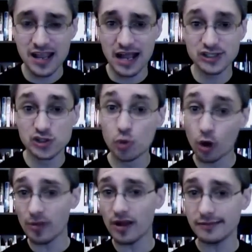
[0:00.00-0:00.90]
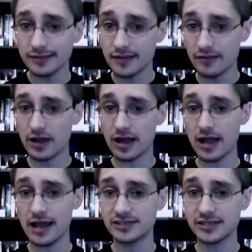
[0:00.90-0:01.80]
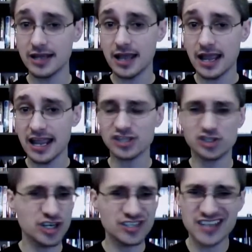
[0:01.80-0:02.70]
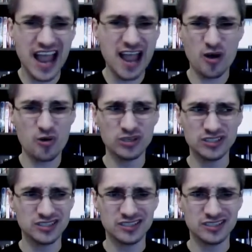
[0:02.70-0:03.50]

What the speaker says: Zorba the Hutt is just now,